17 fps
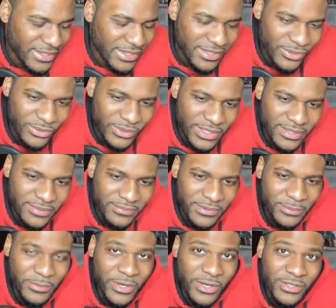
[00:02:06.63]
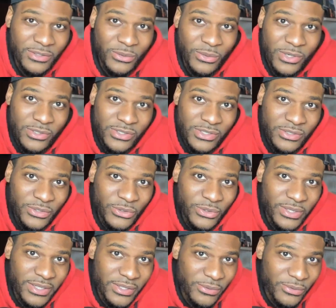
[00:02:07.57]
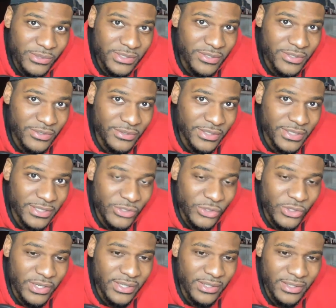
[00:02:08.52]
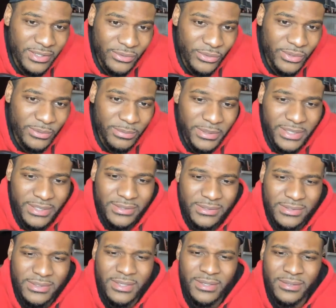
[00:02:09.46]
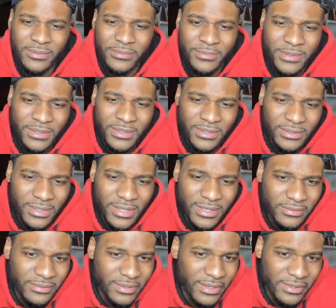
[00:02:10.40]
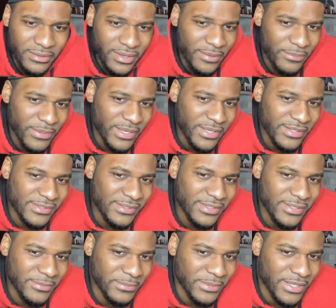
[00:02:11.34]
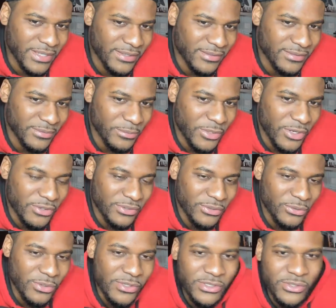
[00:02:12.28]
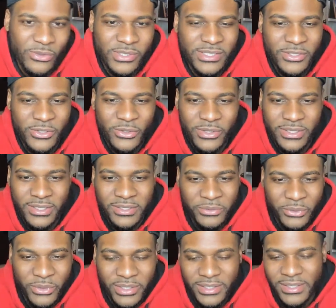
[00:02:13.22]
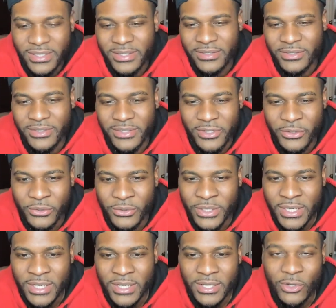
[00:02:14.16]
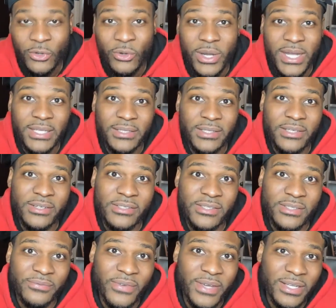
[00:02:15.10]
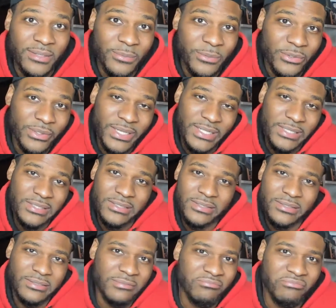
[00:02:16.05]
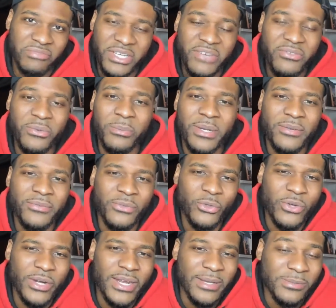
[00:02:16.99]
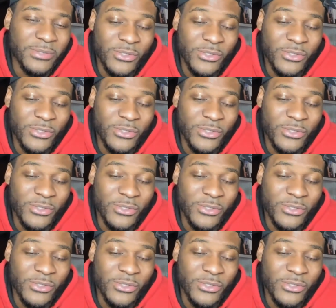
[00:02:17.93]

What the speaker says: You think if DeMar DeRozan knew that he was going to get traded, he would have played the same. Like they made it seem like DeMar DeRozan wasn't going anywhere. And then Kawhi Leonard's available, and they just give him up for grabs.